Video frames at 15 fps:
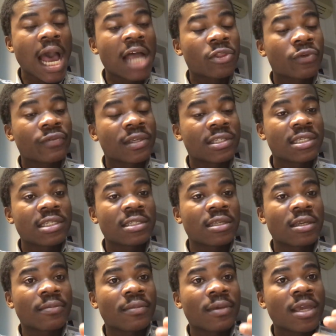out of the
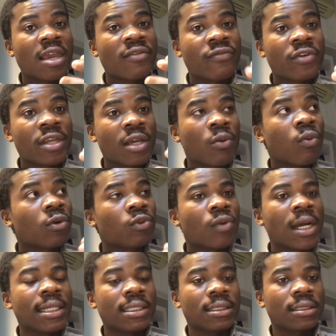system every year
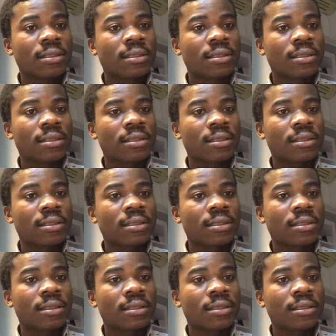worldwide.